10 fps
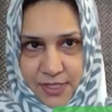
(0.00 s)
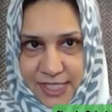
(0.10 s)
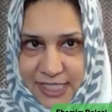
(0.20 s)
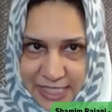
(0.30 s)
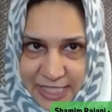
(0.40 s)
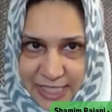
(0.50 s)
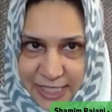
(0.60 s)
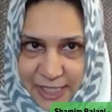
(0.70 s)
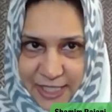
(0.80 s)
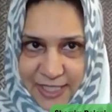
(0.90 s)
16
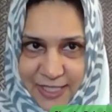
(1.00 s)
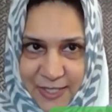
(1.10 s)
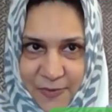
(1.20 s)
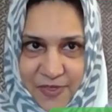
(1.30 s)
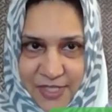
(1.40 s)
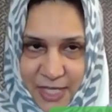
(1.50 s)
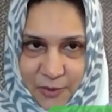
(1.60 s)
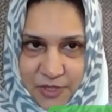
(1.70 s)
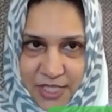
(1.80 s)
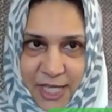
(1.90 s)
years
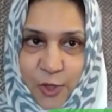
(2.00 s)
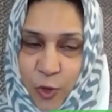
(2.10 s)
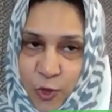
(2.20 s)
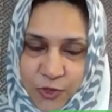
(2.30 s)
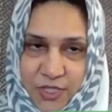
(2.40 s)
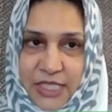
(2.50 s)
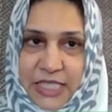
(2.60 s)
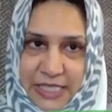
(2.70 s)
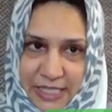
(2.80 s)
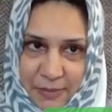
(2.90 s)
down the line, Austin
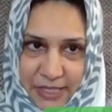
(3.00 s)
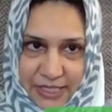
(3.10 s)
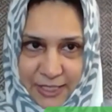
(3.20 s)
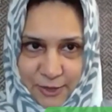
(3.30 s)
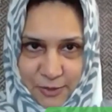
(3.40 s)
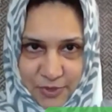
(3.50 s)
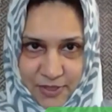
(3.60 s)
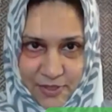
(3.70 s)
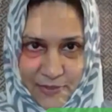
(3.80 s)
is still my customer.